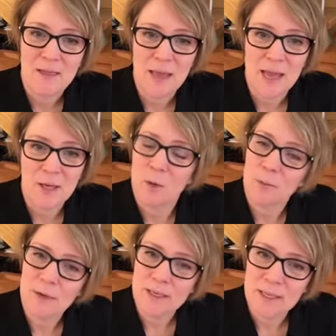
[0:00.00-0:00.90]
then you're
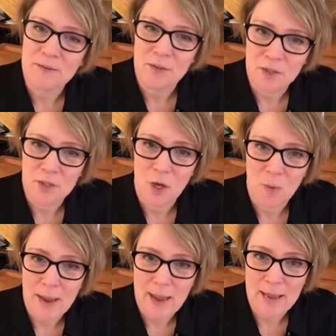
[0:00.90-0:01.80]
pretty safe to just
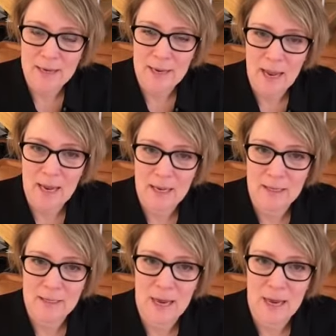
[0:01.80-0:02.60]
go ahead and